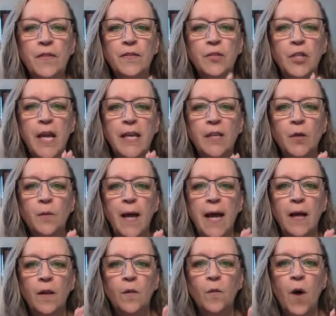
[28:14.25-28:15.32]

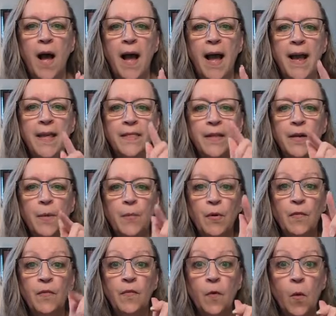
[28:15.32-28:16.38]
JULY, the
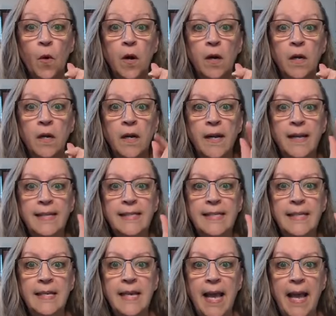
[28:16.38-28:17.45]
number
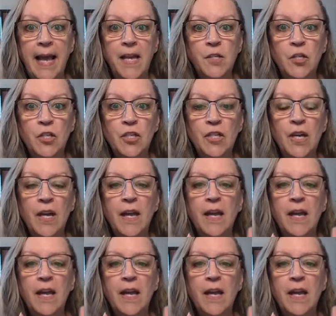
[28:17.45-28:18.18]
4TH,